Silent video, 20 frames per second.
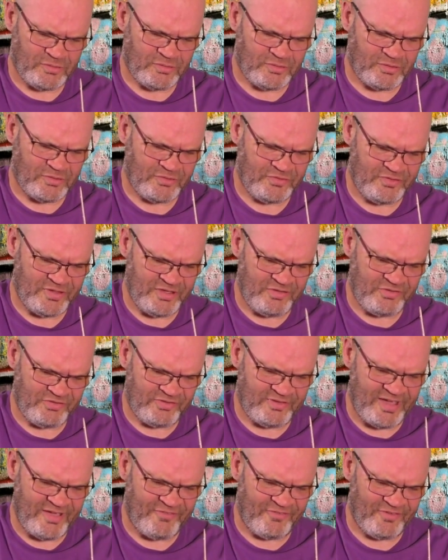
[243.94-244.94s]
Because
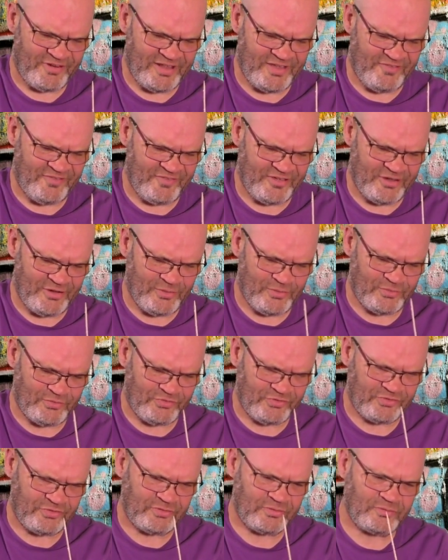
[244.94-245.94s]
this definitely
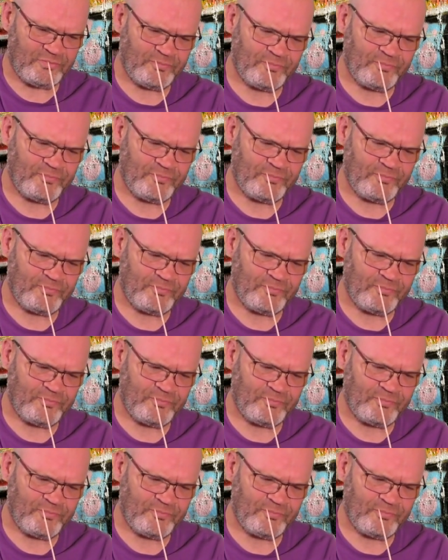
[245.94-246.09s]
feels